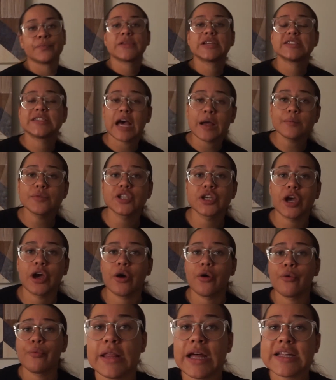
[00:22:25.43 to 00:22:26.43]
time to
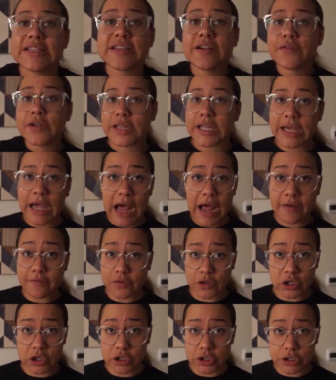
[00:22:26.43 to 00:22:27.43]
go. That's everything I've
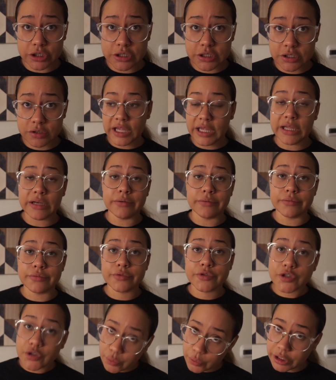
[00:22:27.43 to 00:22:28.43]
learned in
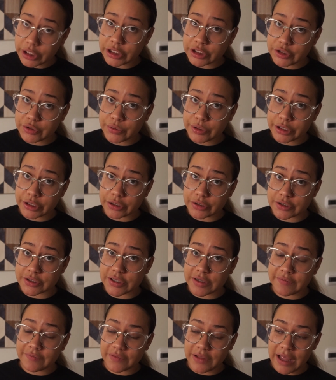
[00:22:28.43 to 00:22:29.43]
22 years
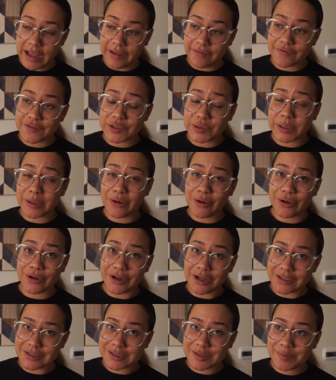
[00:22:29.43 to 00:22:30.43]
of life doing
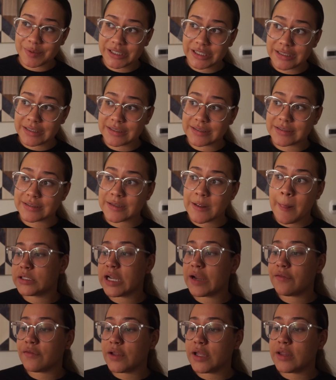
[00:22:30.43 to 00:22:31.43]
colonoscopies.
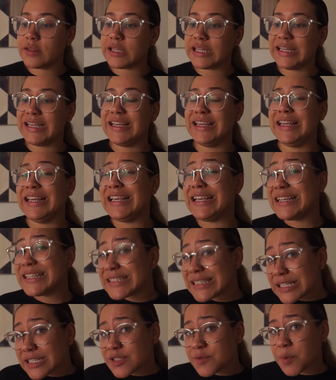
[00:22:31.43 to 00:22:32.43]
Definitely the
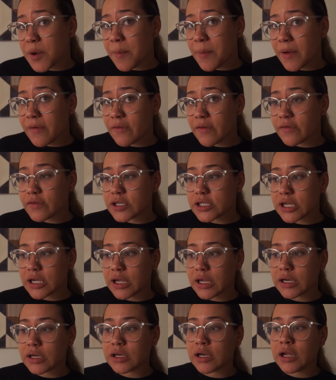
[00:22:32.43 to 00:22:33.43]
easiest prep I've ever
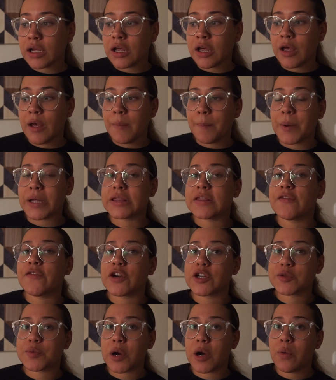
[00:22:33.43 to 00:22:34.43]
done, but the
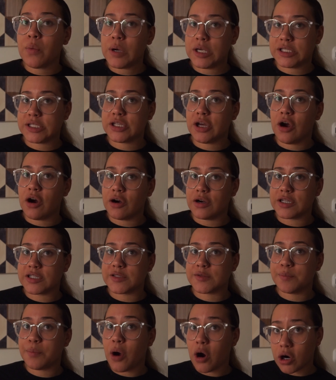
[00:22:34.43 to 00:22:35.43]
first part was the
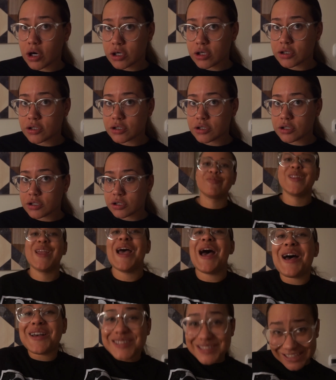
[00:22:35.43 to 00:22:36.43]
hardest part.
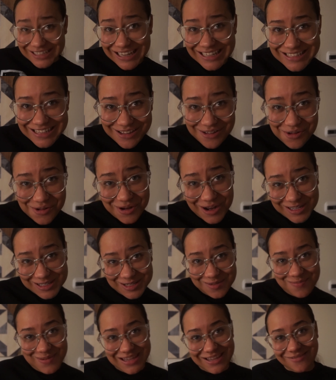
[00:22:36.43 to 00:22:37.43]
I'll see you guys at the
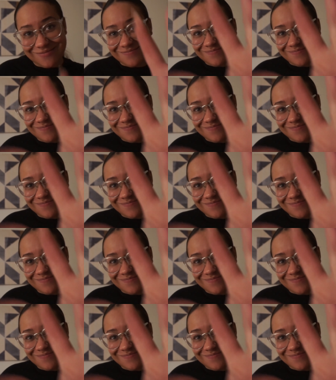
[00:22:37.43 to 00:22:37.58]
colonoscopy.